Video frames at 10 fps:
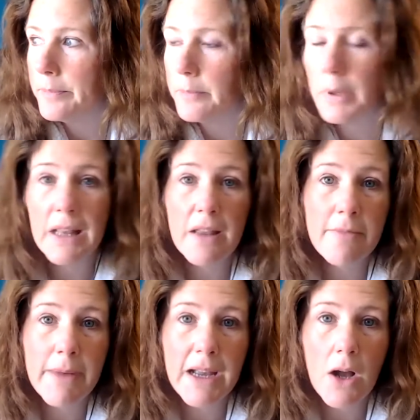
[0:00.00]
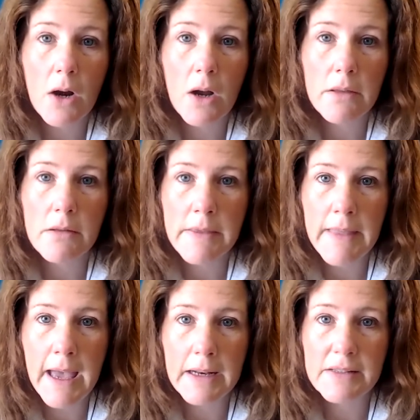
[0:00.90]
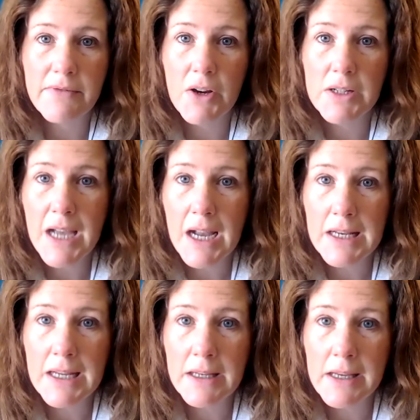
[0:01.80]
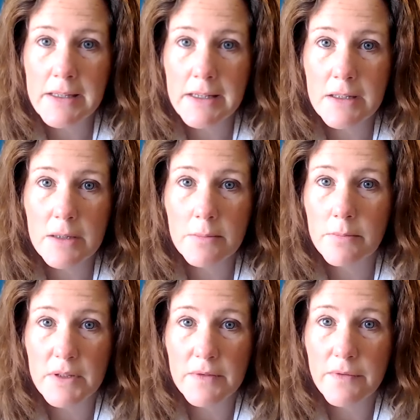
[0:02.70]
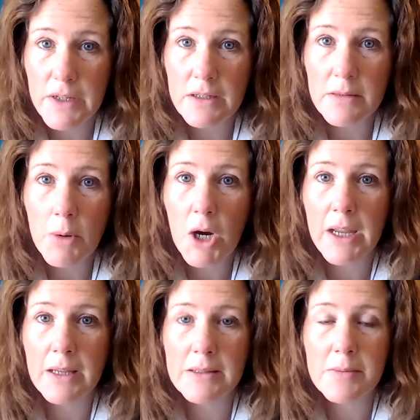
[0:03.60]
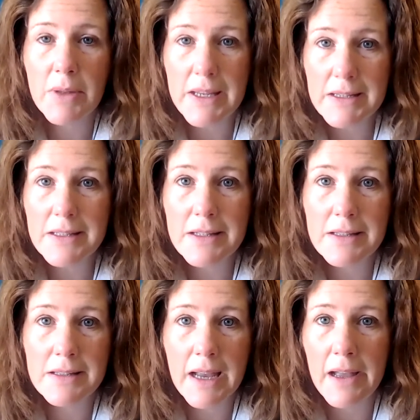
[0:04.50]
But I love my car other than that. It's very tiny and easy to fit into parking spaces.